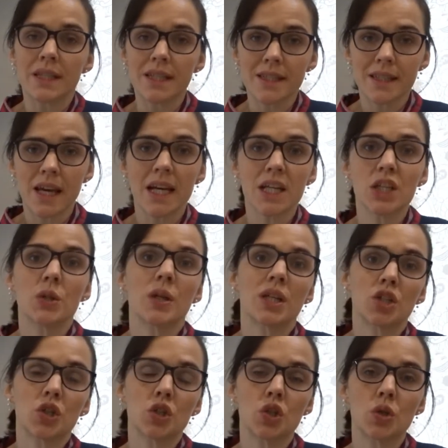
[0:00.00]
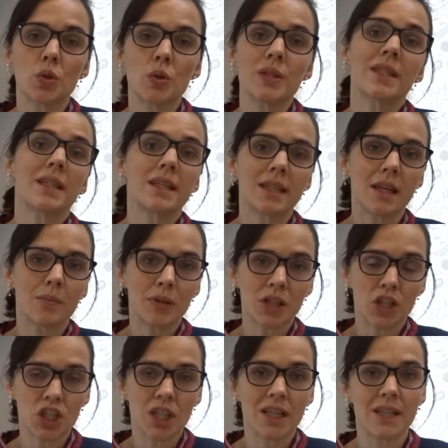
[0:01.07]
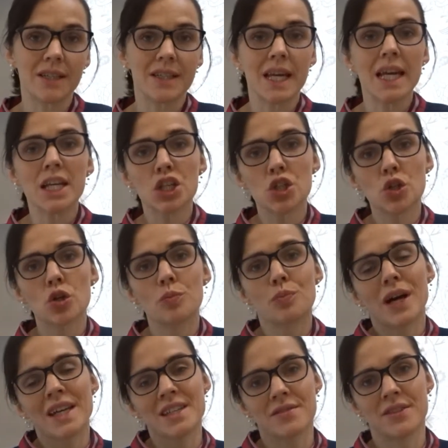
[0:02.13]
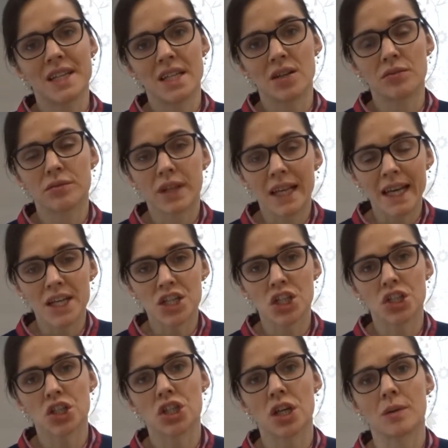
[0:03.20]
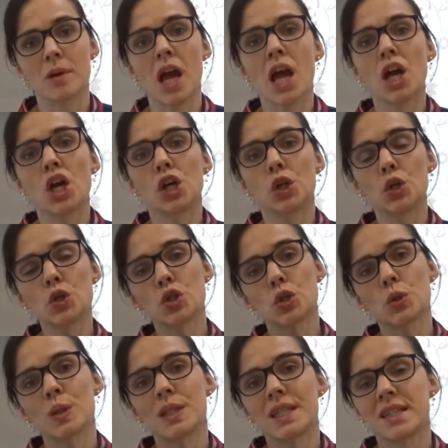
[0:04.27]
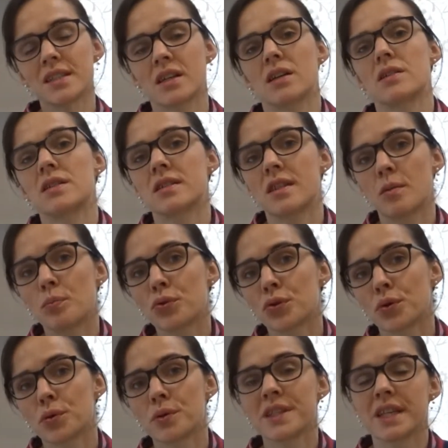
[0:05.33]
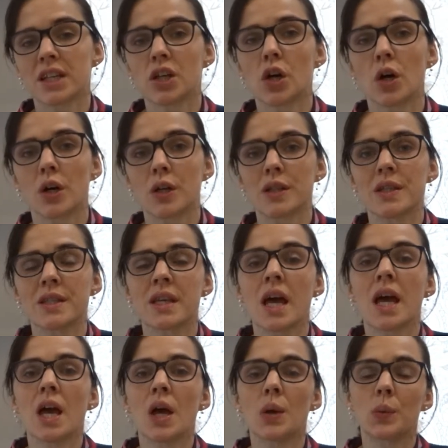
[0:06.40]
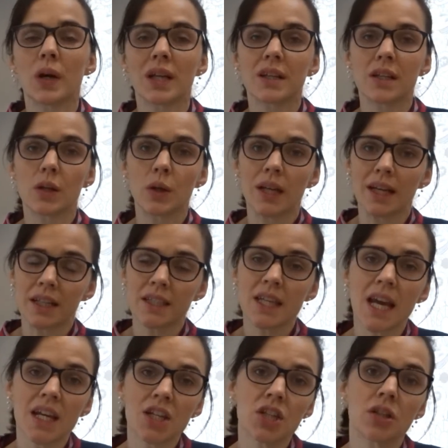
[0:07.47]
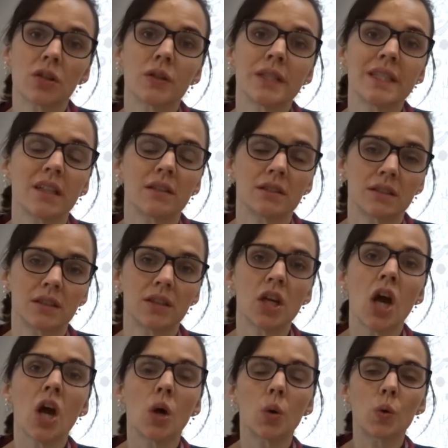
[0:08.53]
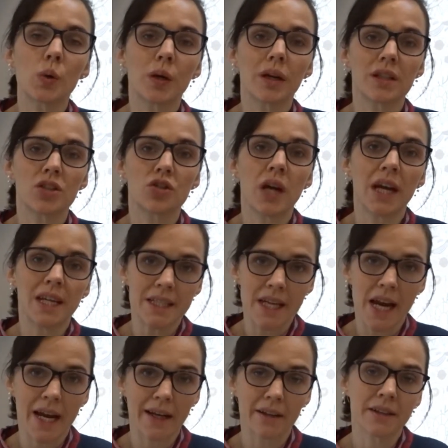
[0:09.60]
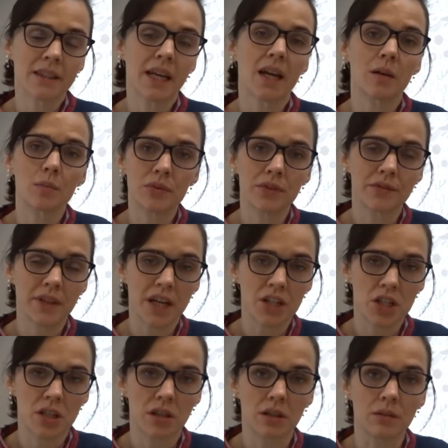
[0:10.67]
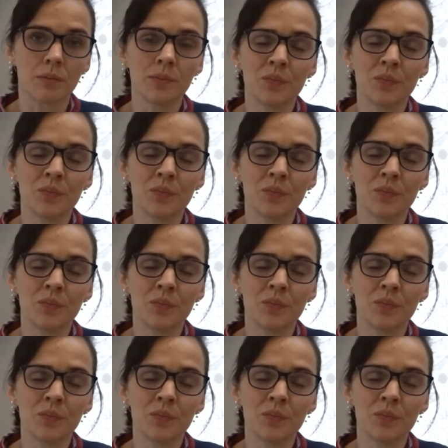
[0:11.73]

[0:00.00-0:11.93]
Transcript: decide to introduce nipple shields into your breastfeeding relationship, you should discuss the pros and cons with your lactation consultant or a trained healthcare professional.